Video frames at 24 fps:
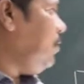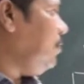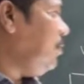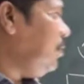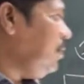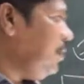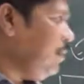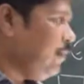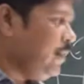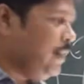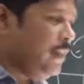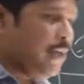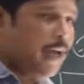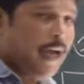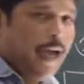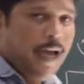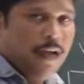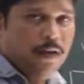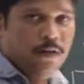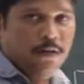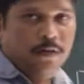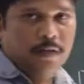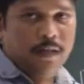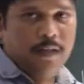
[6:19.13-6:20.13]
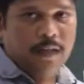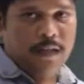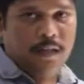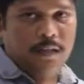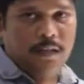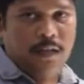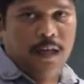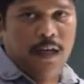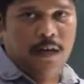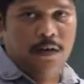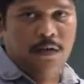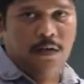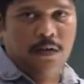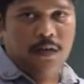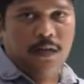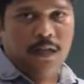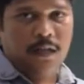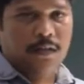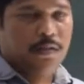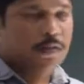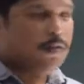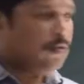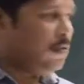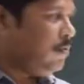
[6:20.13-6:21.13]
going with the anode rays,
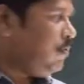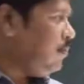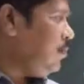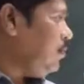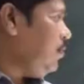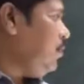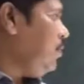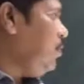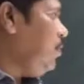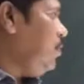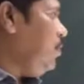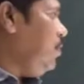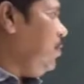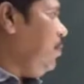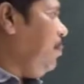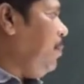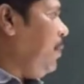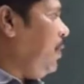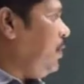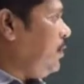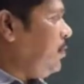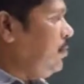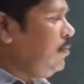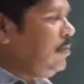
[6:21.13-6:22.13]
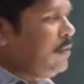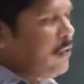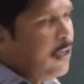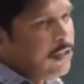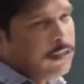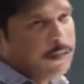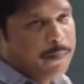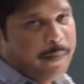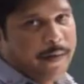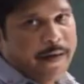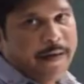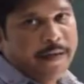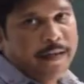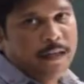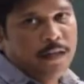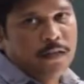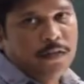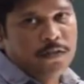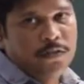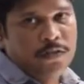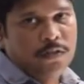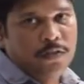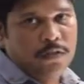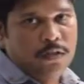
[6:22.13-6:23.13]
the positive charge
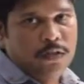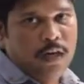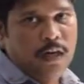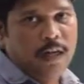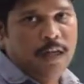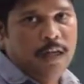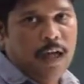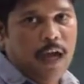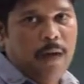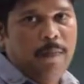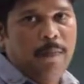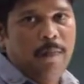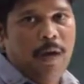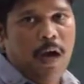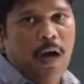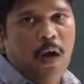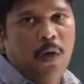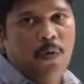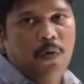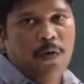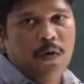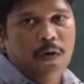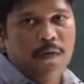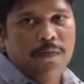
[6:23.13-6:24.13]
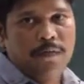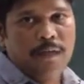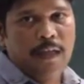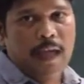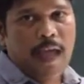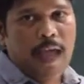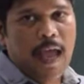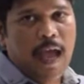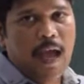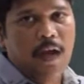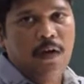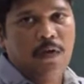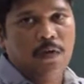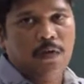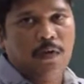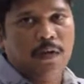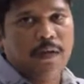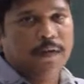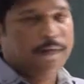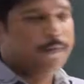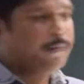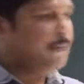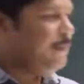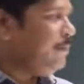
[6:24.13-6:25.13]
particles do not come out of the
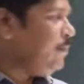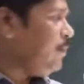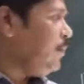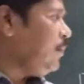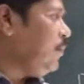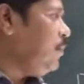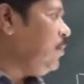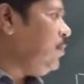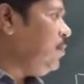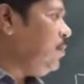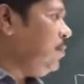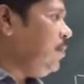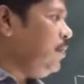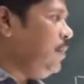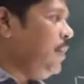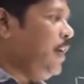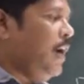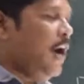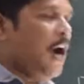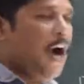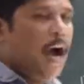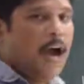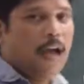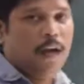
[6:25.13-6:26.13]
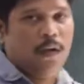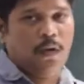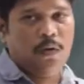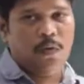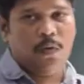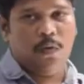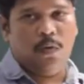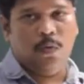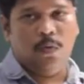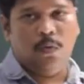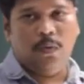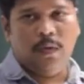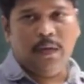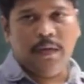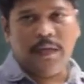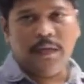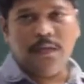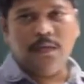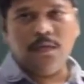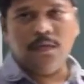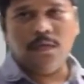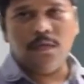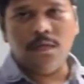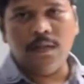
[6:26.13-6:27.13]
anode. So they are only
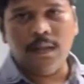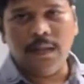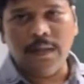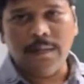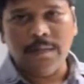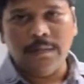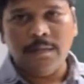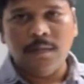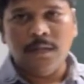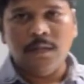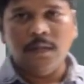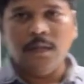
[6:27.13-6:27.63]
due to the